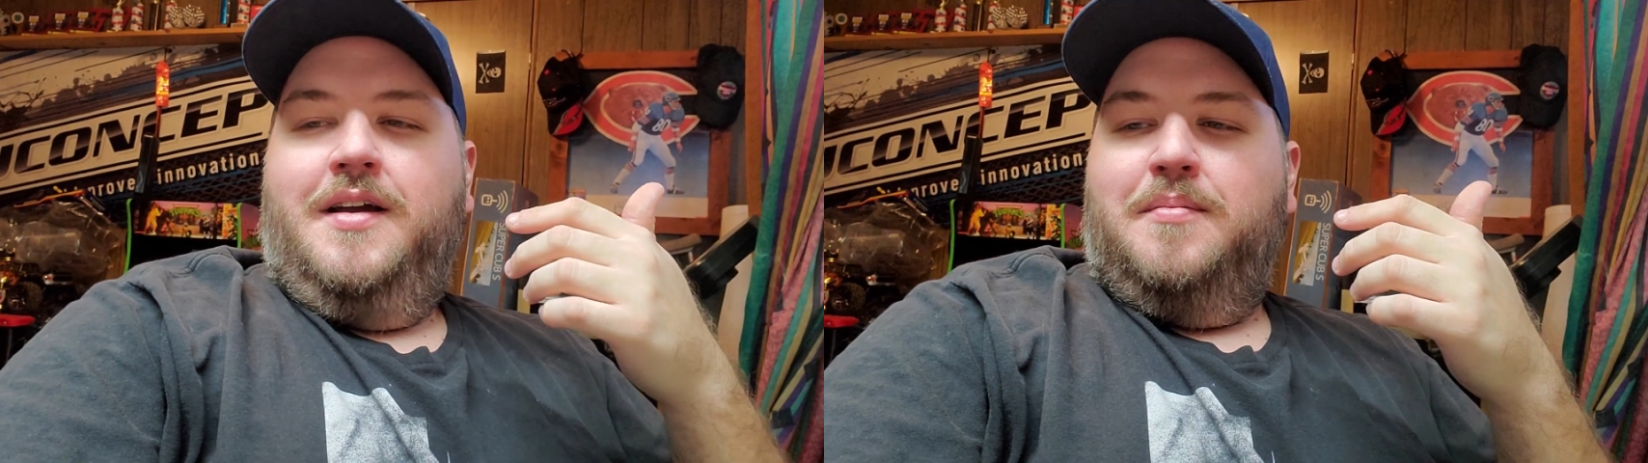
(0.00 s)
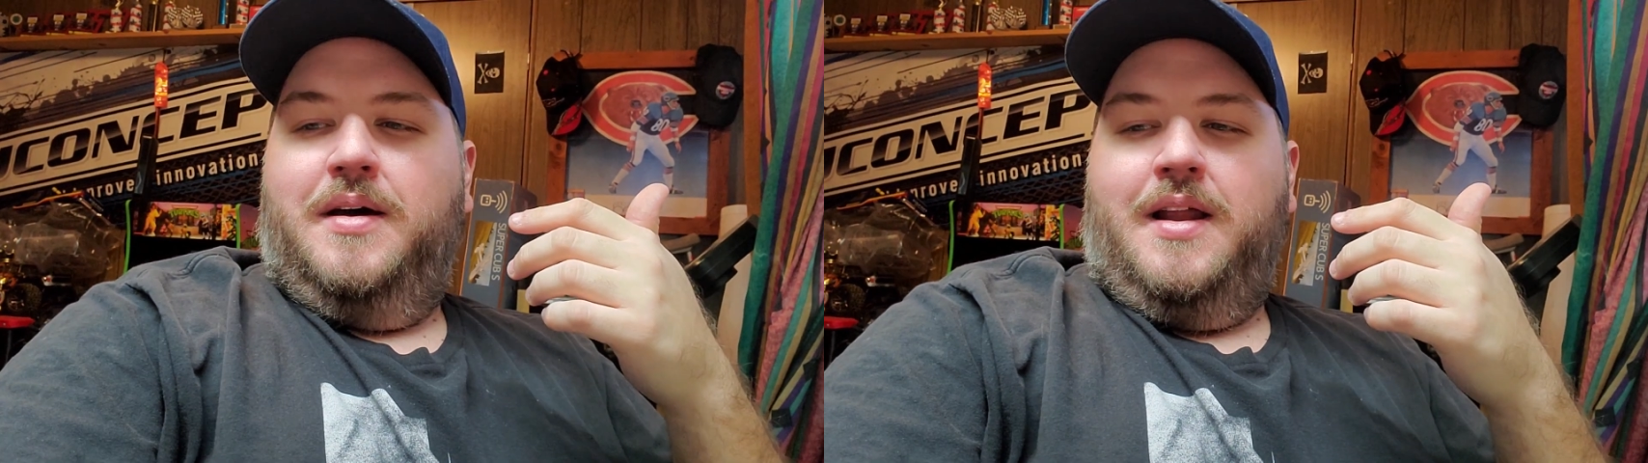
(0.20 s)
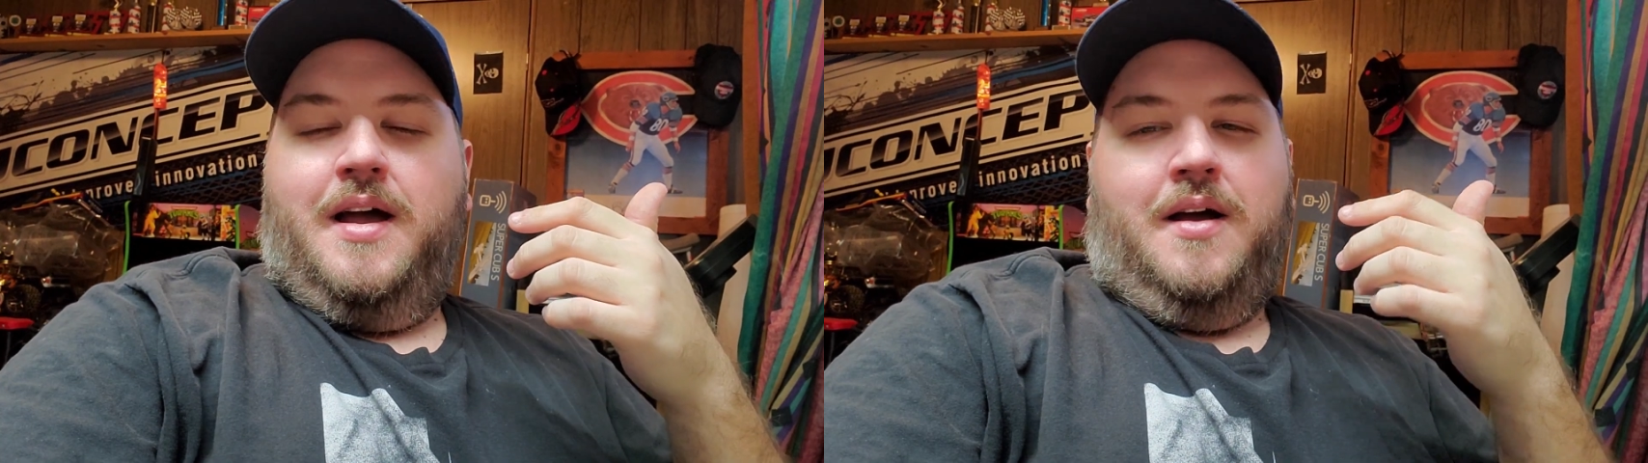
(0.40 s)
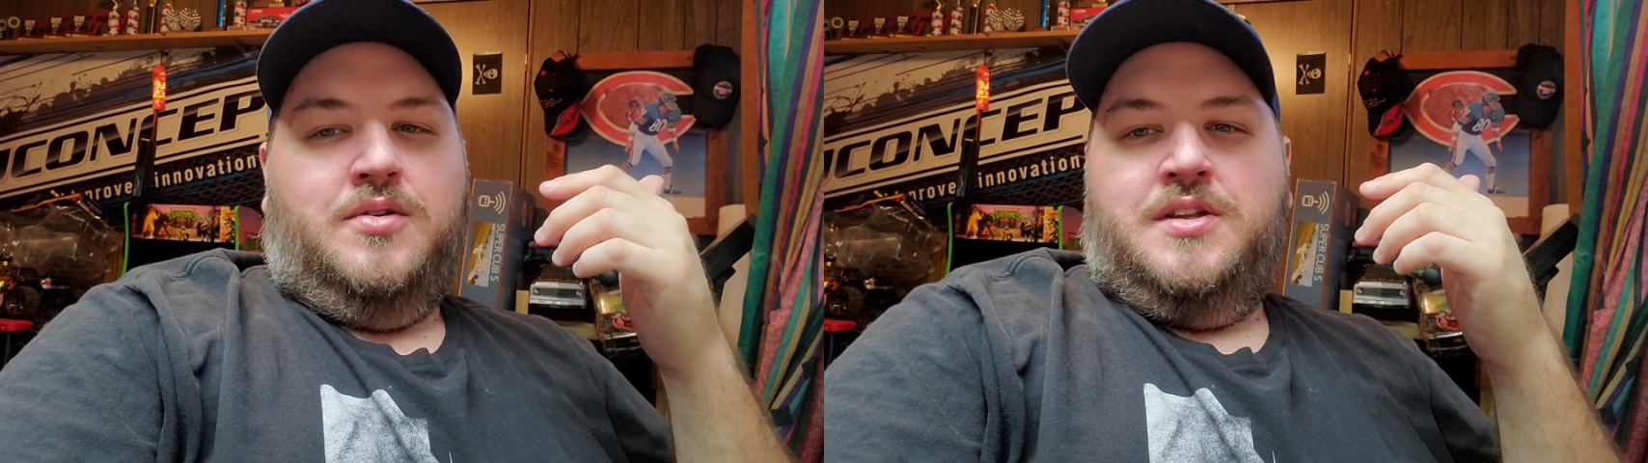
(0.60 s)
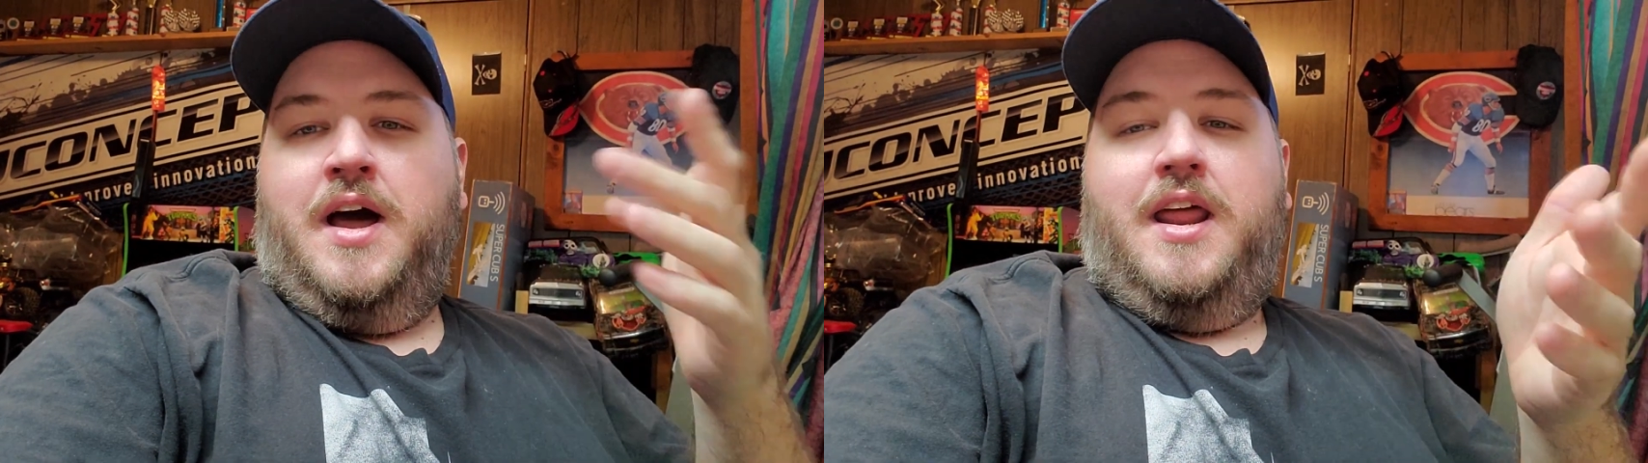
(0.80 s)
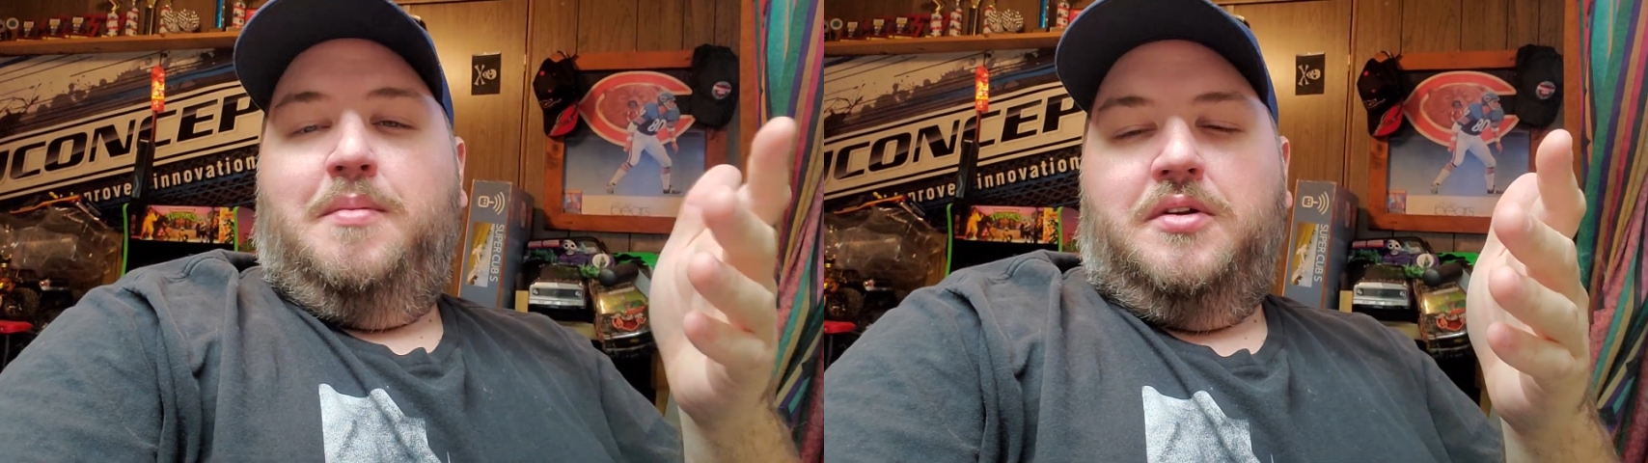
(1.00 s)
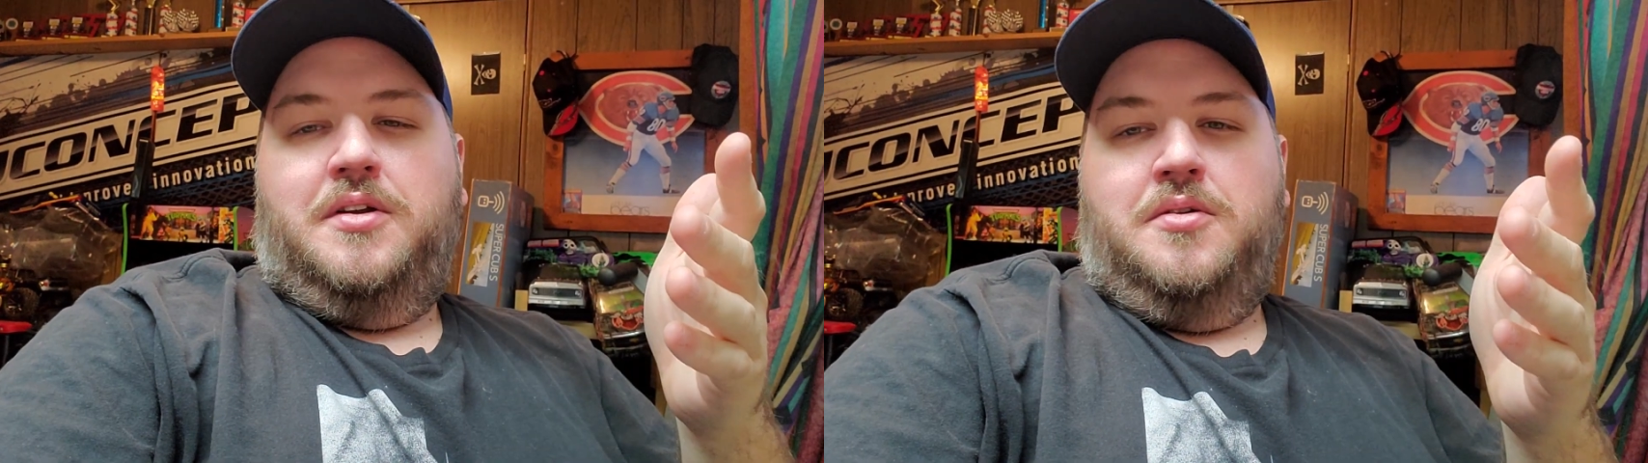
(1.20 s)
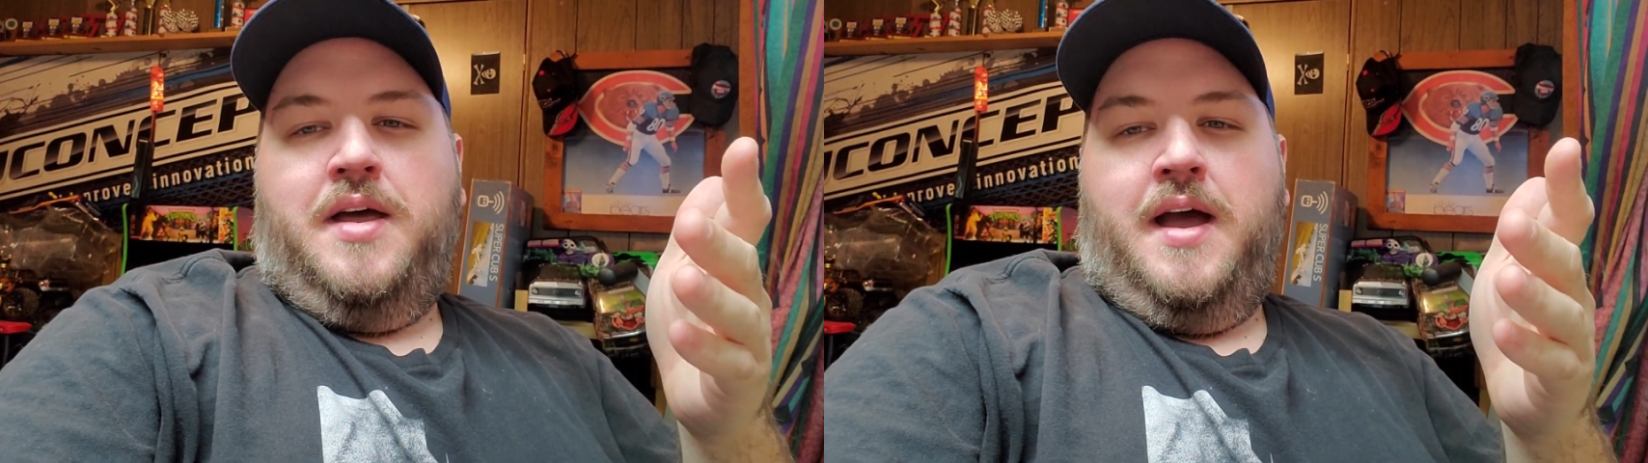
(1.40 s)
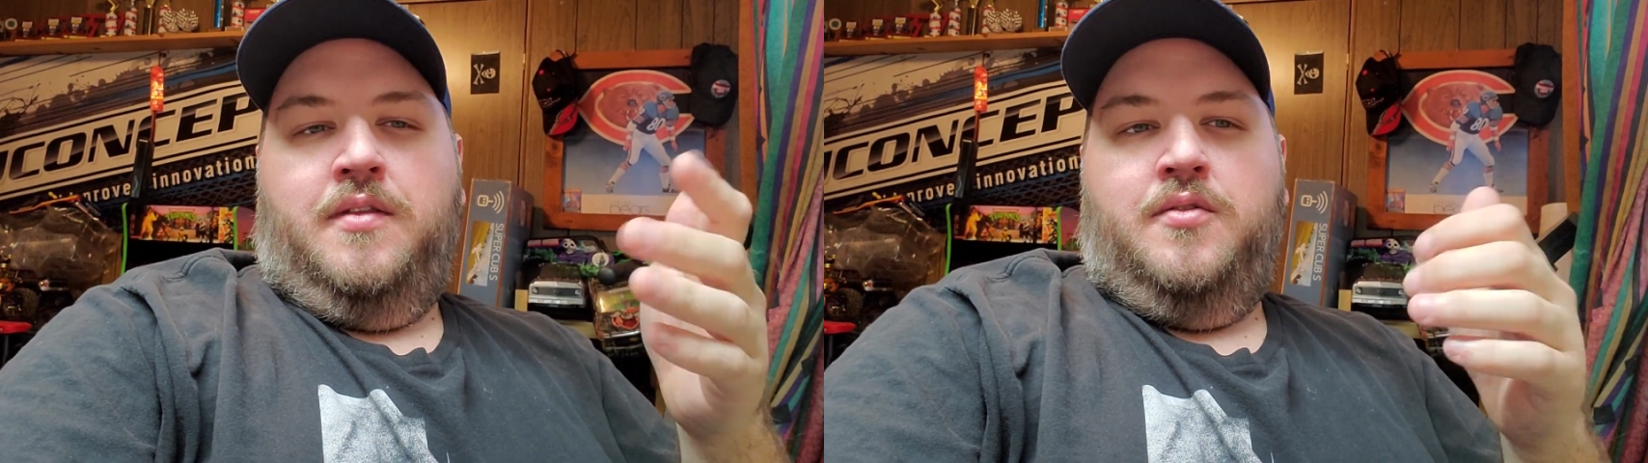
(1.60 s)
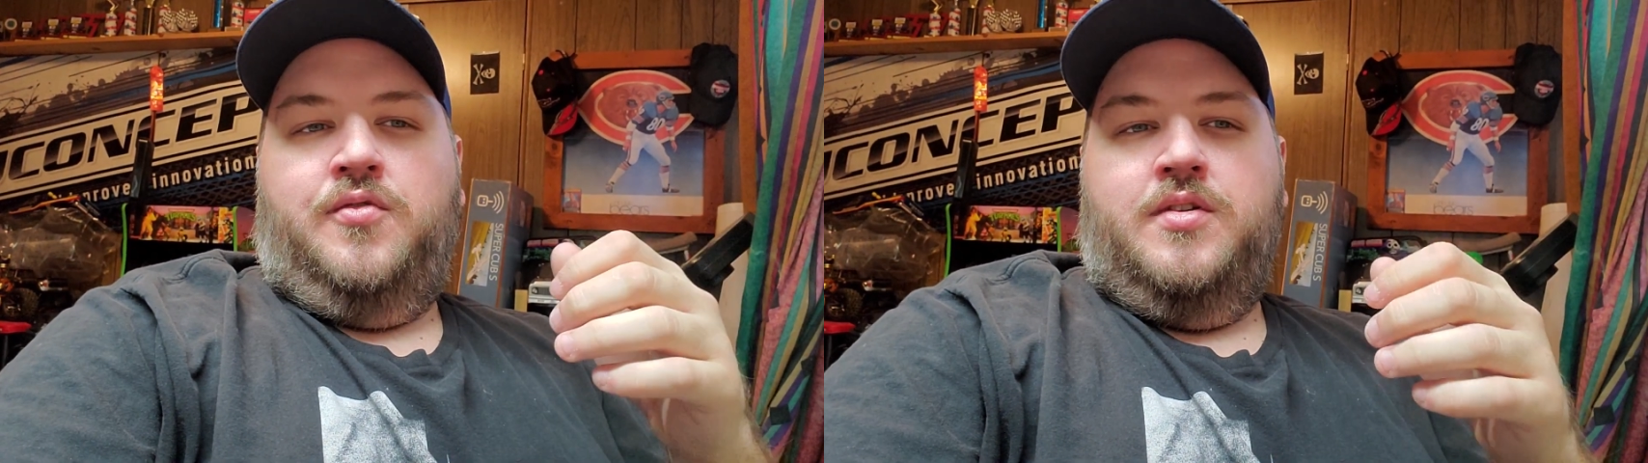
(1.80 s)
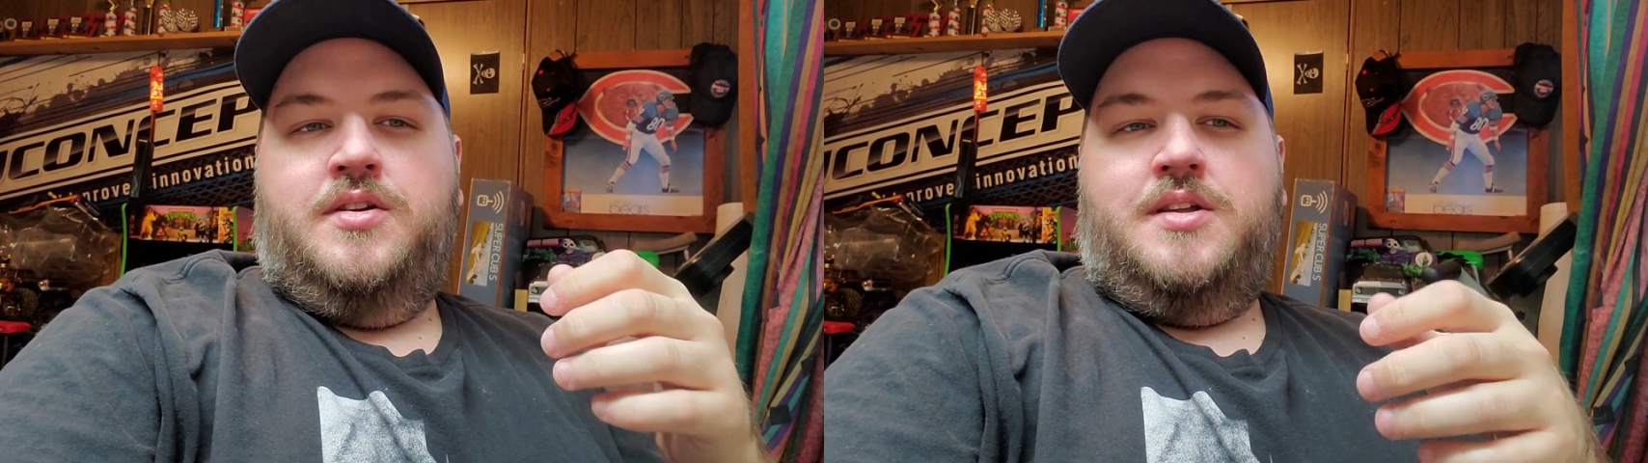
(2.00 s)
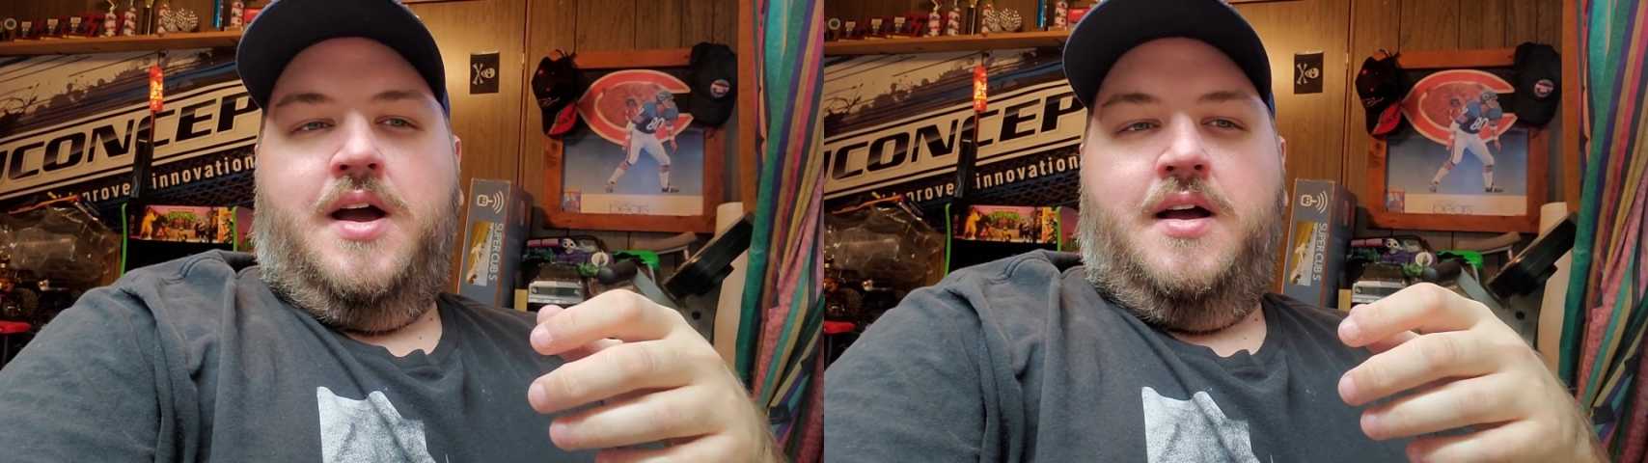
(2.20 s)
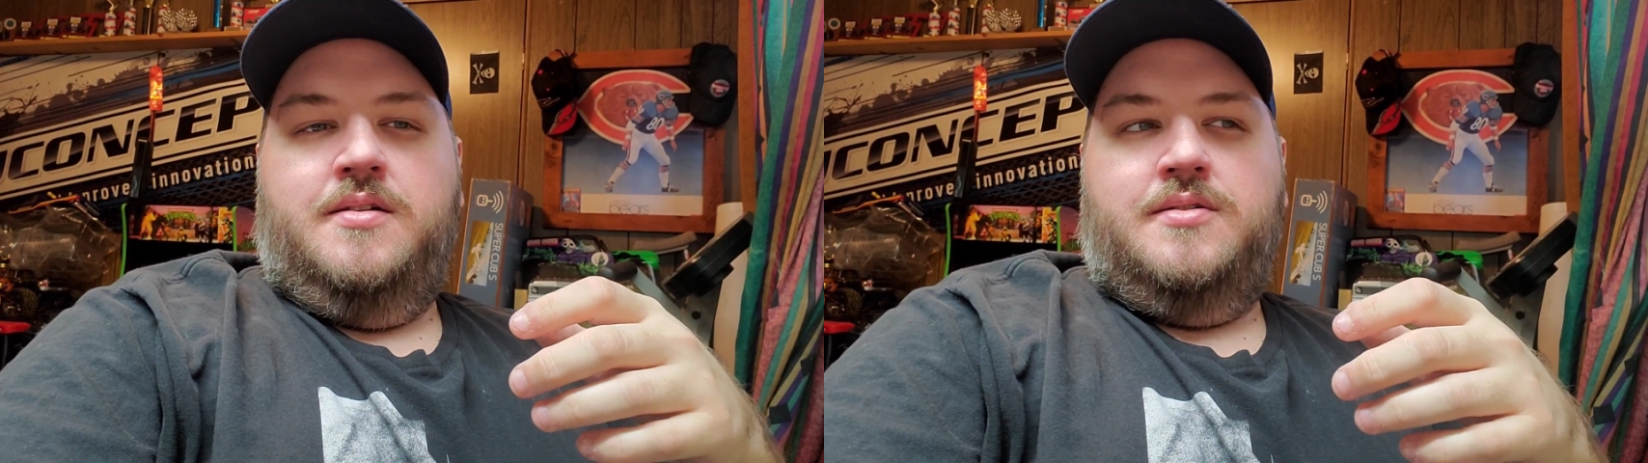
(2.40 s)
But was not able to do that in those freestyles.